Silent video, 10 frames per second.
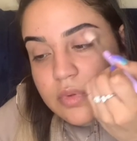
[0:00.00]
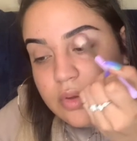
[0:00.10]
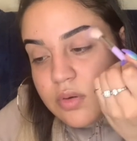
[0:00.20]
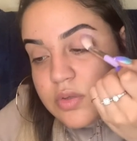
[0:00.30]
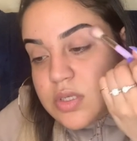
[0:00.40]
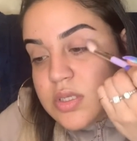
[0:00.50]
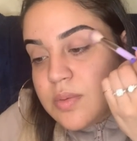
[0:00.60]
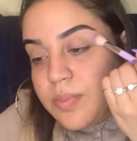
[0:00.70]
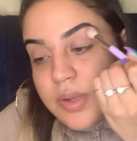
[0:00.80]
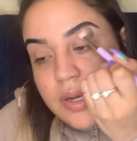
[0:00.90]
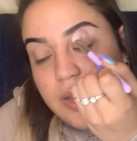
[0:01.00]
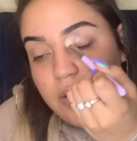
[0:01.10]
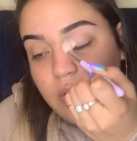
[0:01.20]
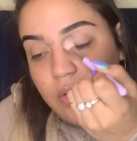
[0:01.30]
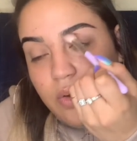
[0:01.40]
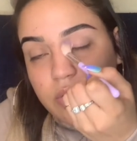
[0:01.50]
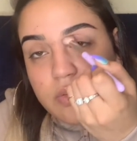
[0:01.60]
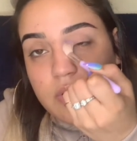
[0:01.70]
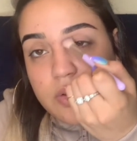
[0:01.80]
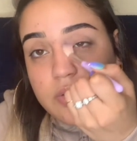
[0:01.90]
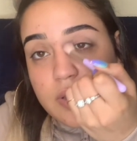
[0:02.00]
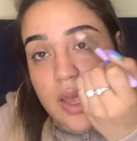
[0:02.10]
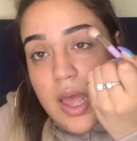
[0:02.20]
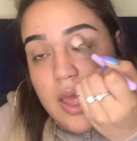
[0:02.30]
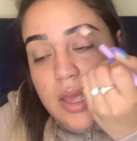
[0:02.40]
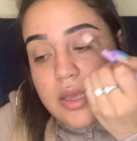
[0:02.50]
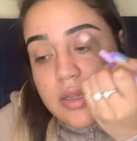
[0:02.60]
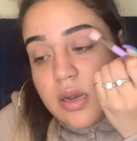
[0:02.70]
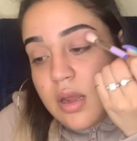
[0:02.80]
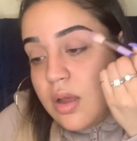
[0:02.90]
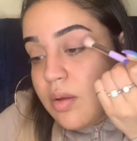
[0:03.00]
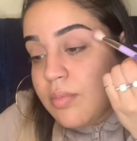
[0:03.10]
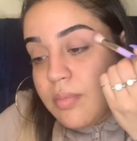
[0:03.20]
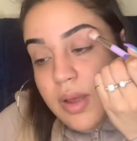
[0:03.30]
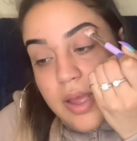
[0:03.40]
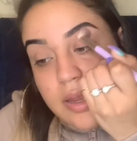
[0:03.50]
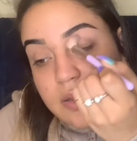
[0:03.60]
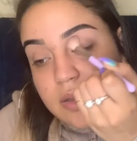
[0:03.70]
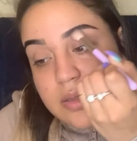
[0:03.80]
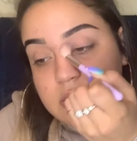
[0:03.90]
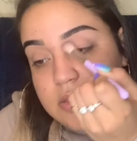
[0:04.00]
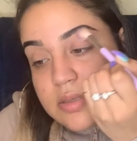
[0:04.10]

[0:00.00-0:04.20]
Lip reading: You know, just to put it like all around the eye, eyelid.